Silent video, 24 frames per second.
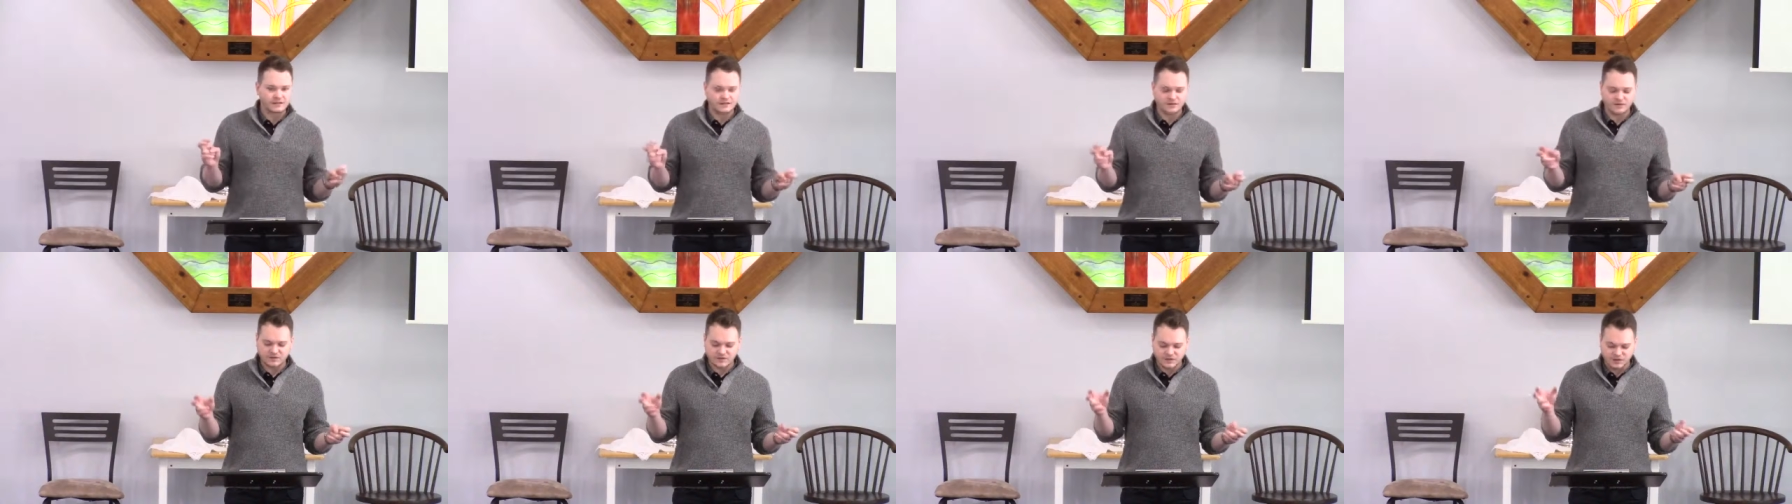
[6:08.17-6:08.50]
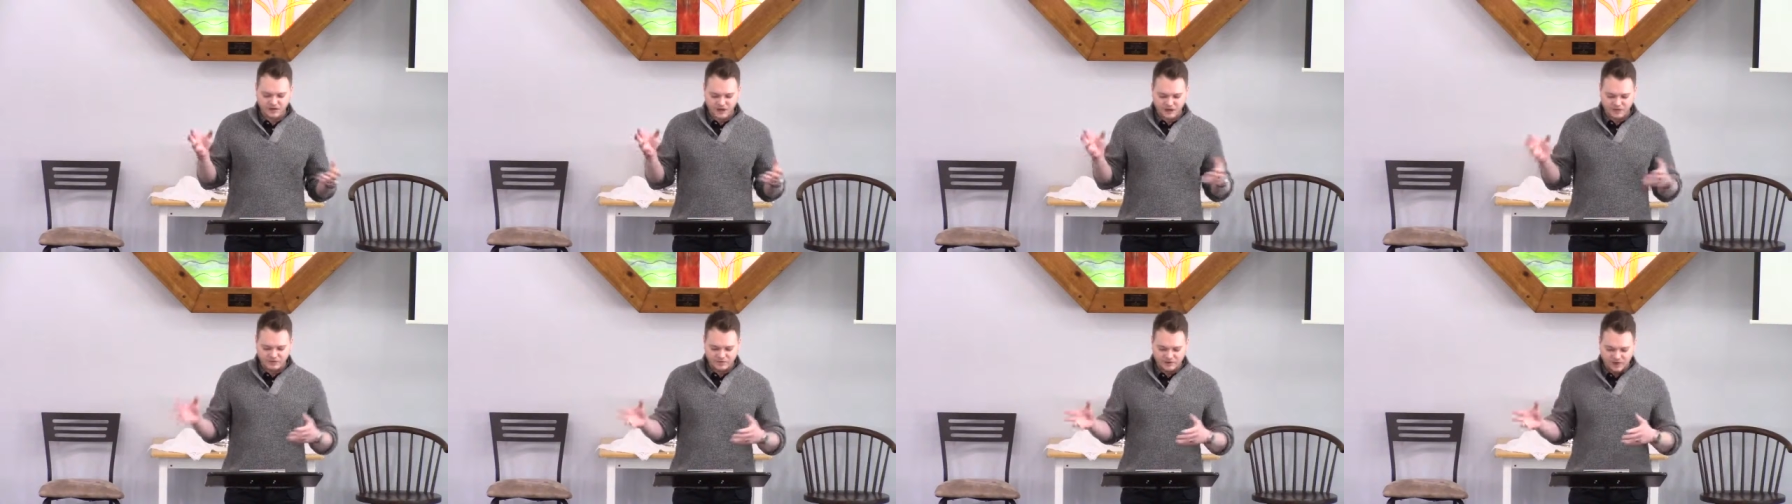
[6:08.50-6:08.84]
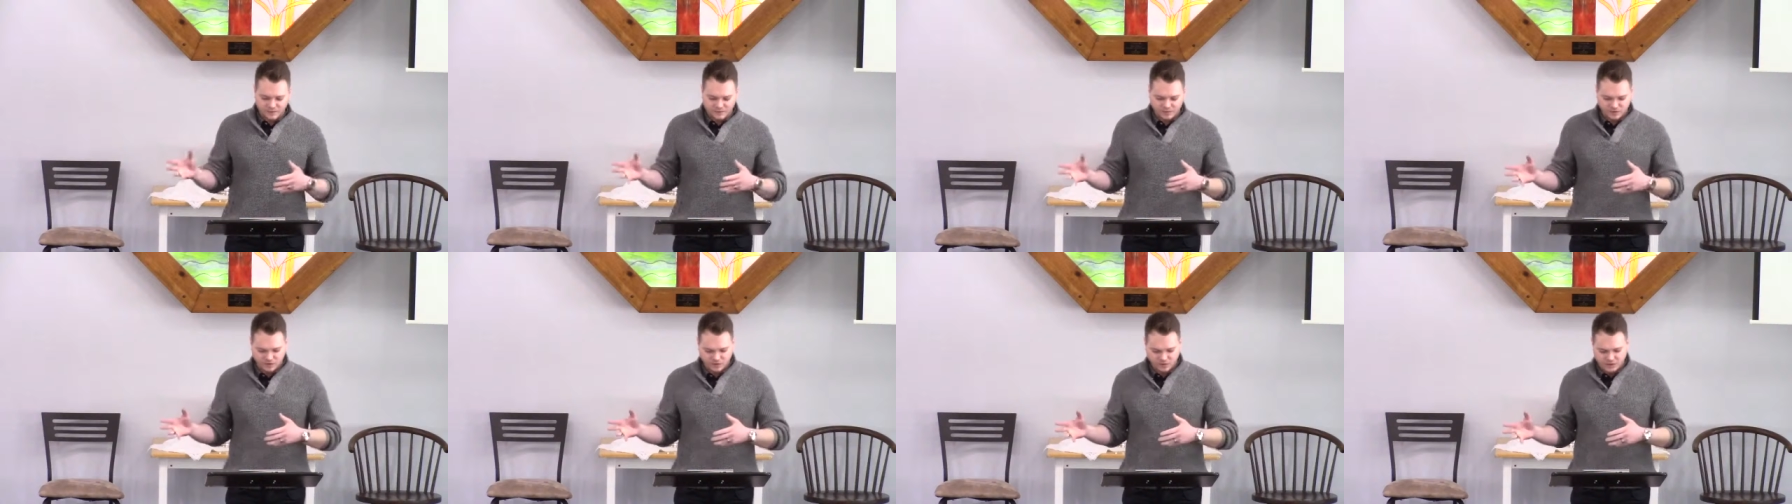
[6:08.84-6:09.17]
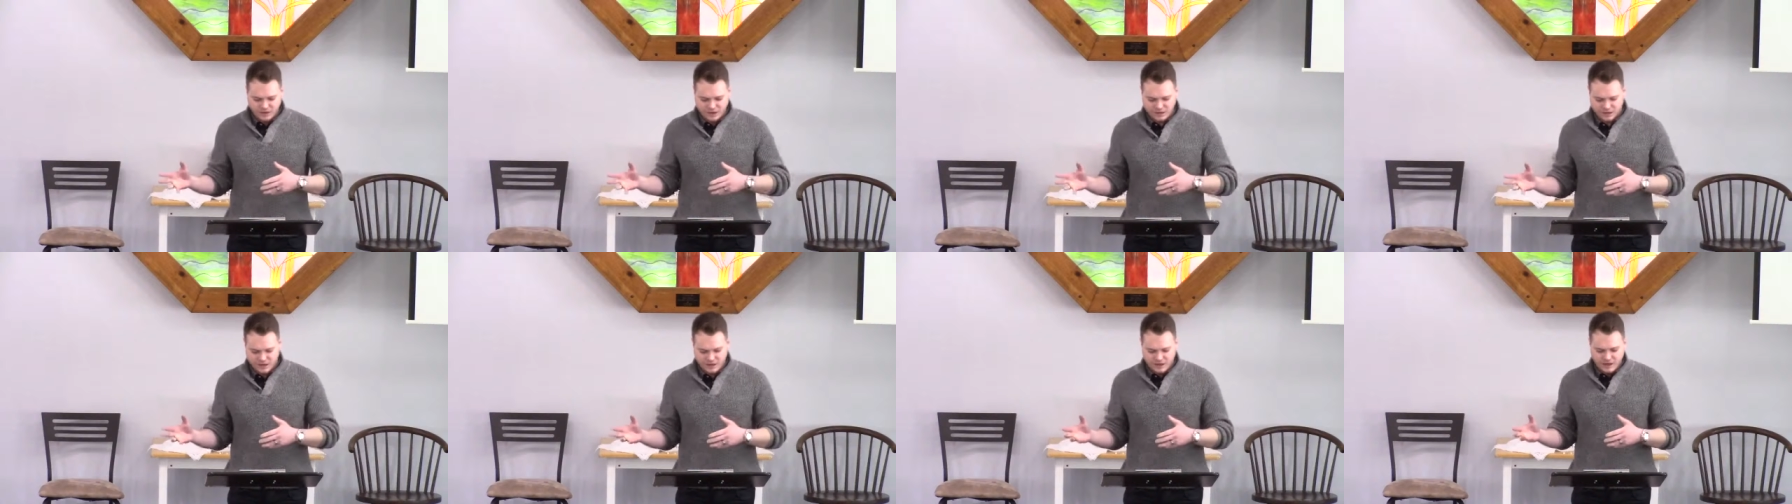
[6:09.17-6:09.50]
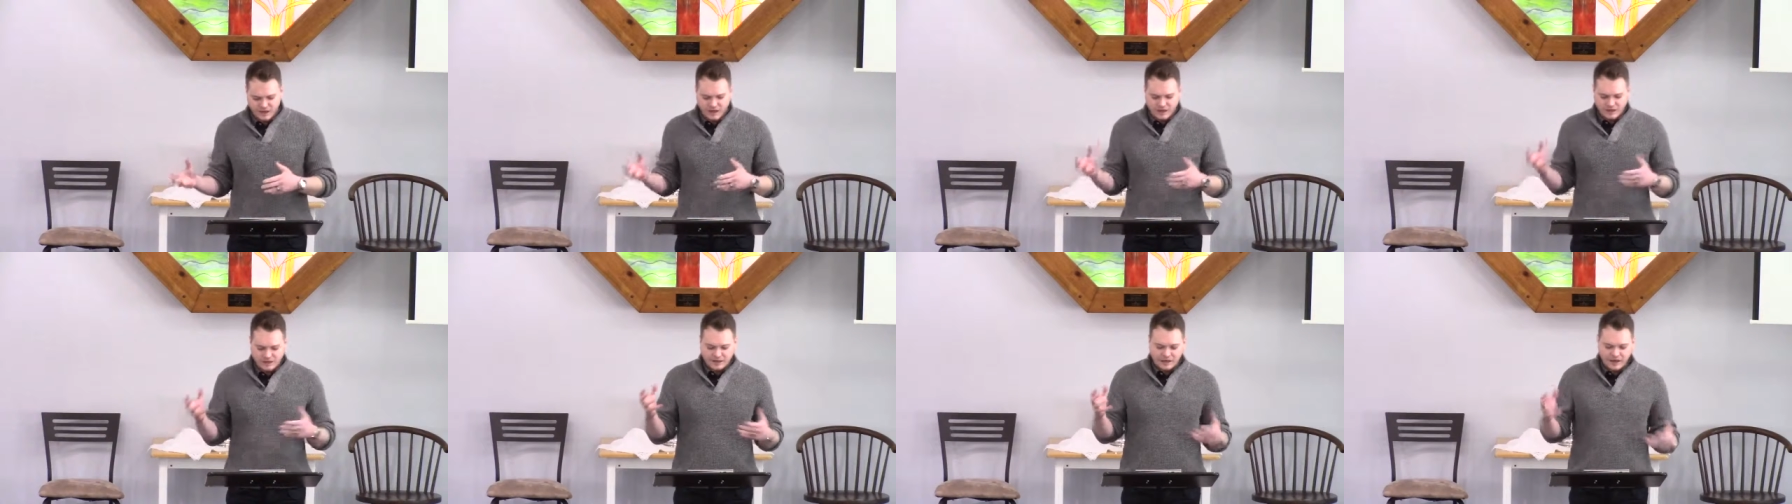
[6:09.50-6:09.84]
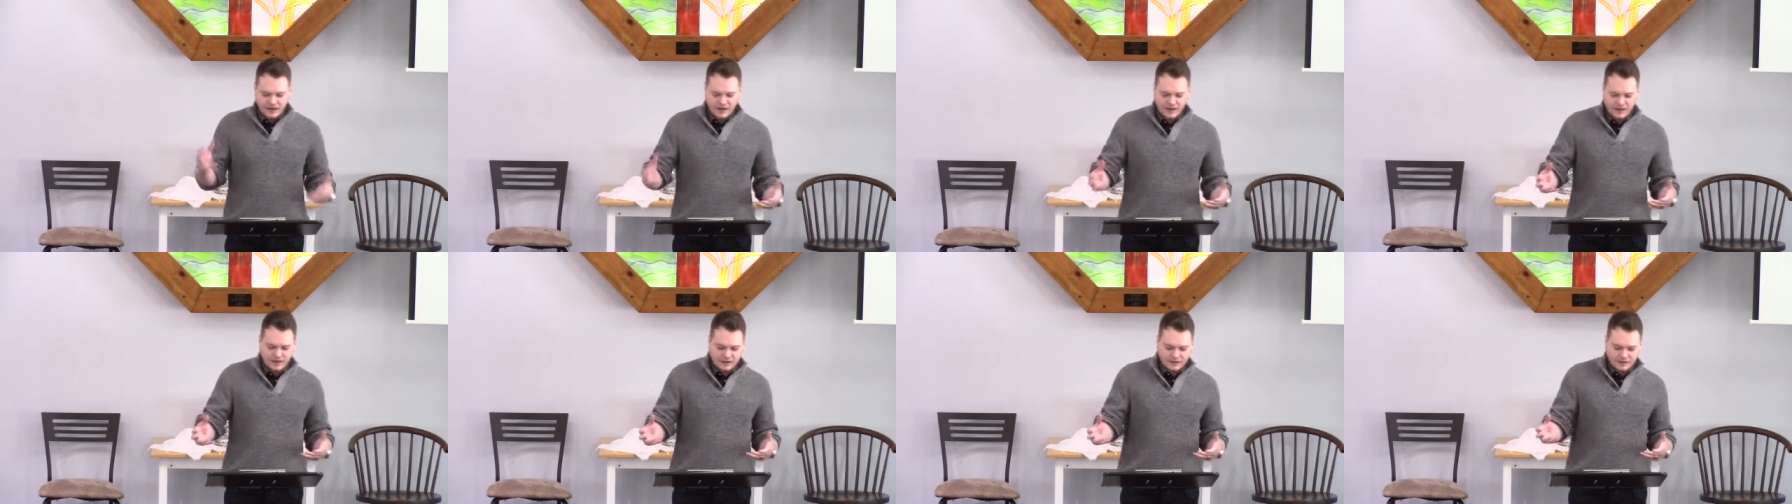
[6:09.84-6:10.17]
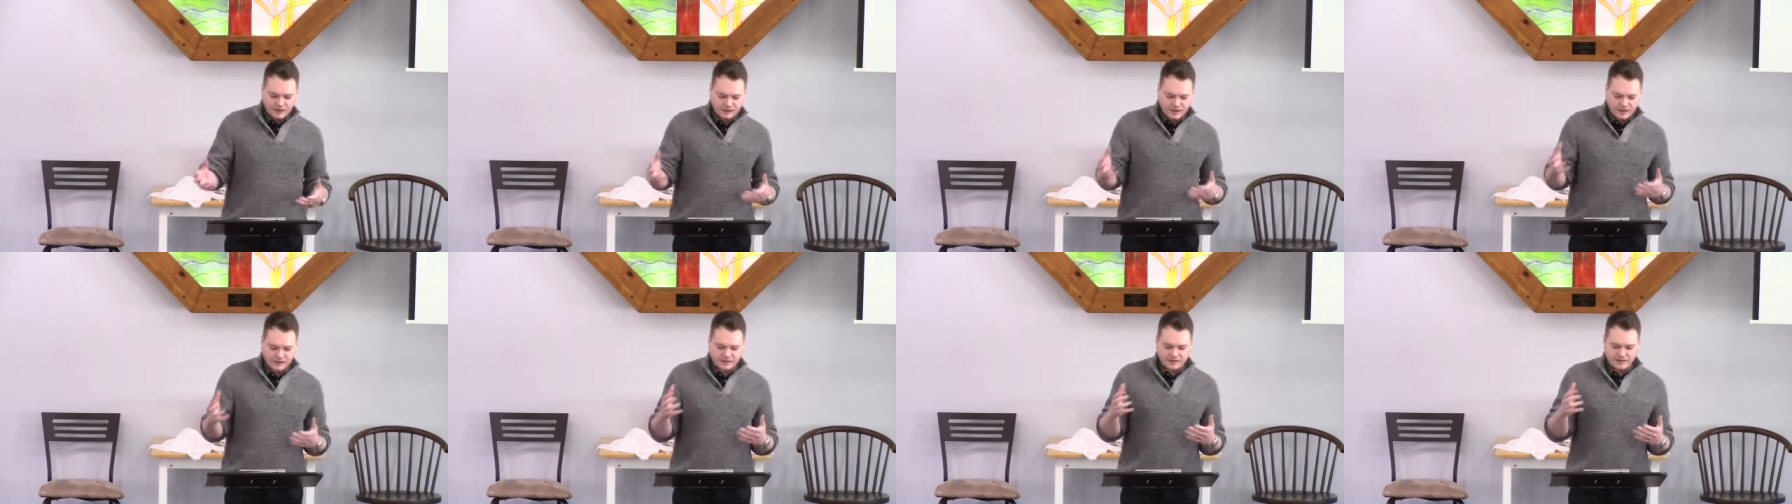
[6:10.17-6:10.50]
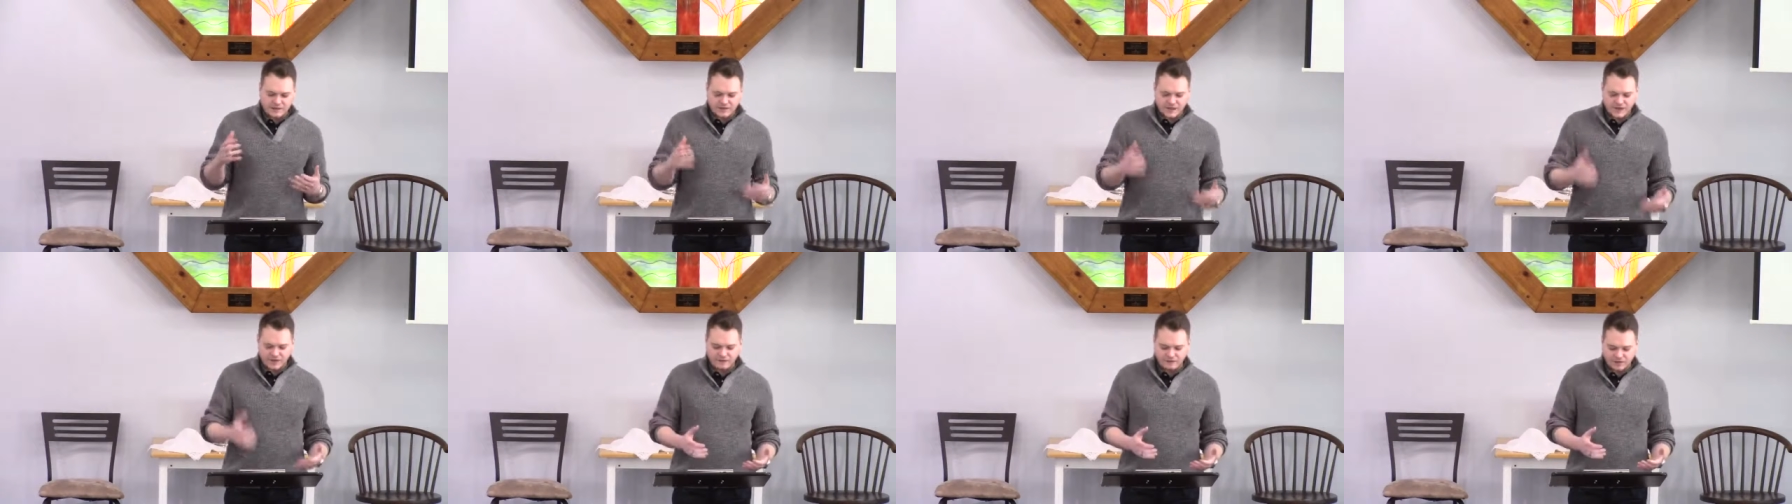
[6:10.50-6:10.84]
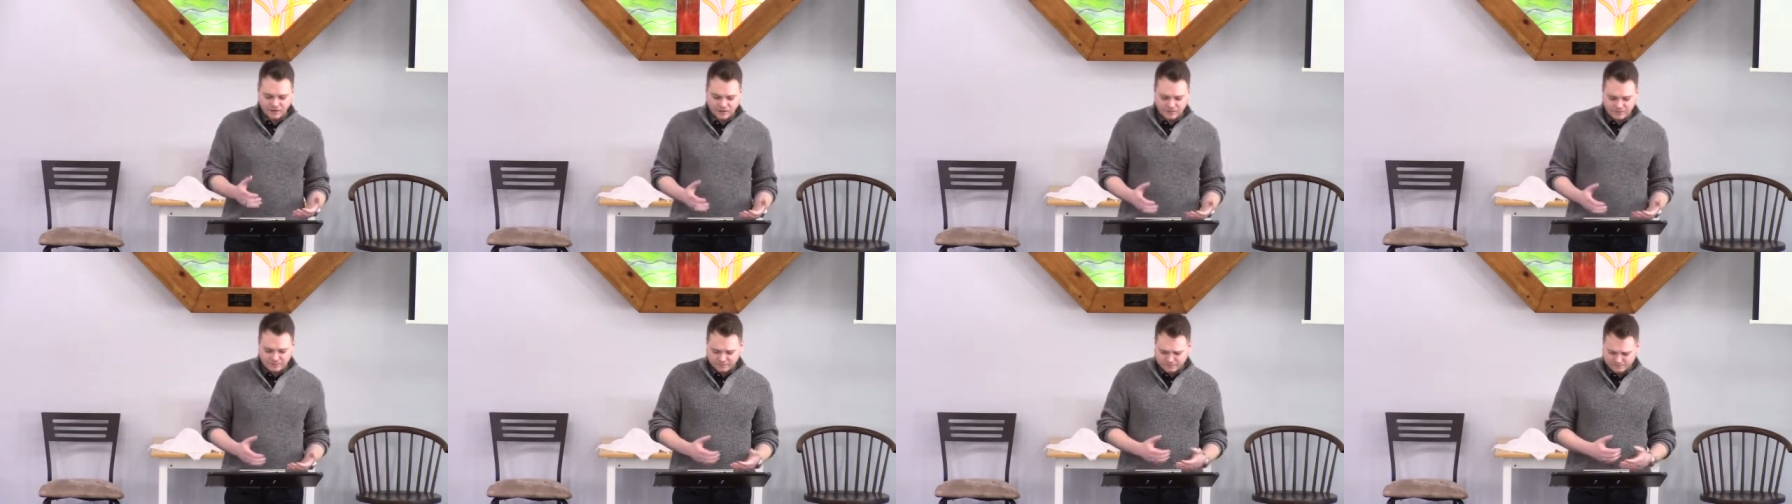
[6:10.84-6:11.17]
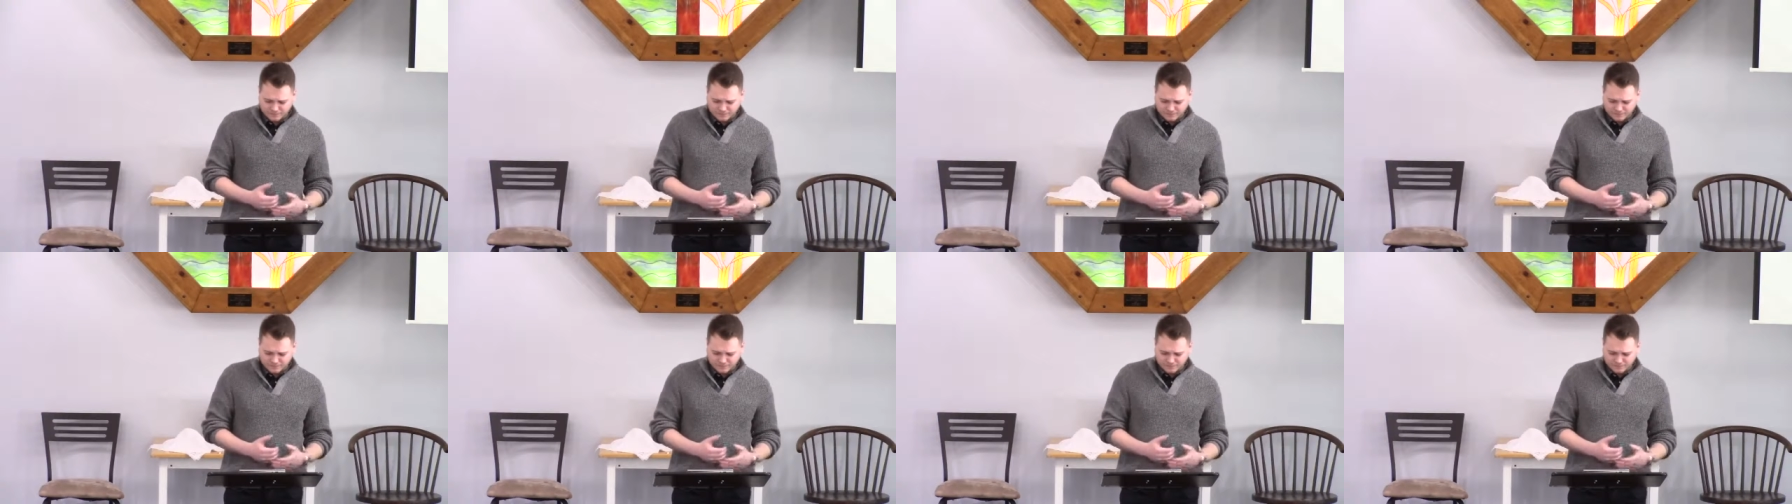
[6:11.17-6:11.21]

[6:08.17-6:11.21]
So it's a covenant between God and David